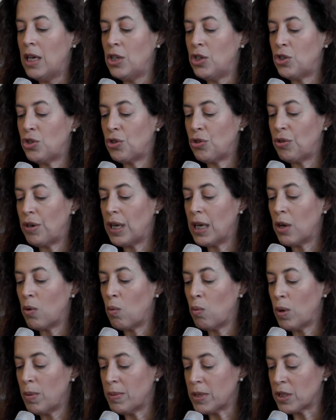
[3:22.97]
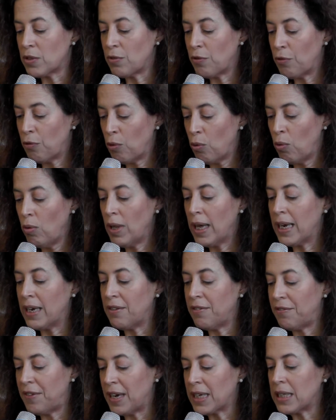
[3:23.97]
ensuring women's full
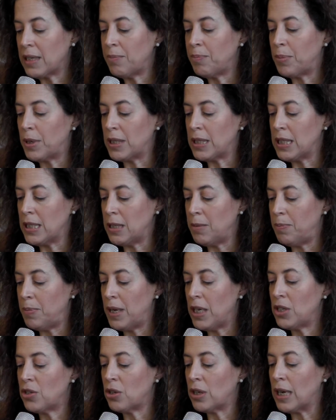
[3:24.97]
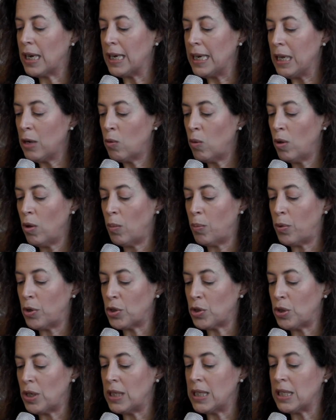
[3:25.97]
and effective participation and equal
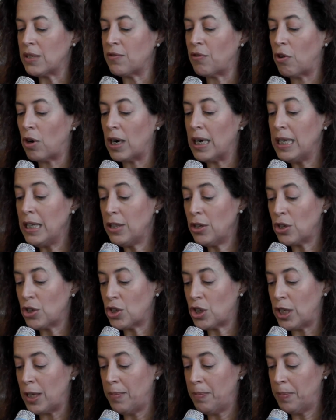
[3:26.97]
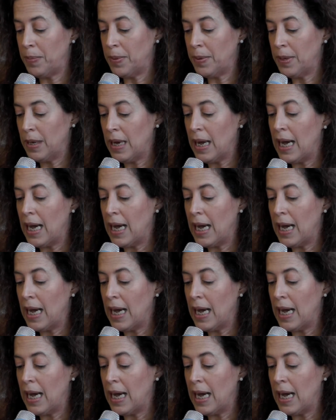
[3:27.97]
opportunities for leadership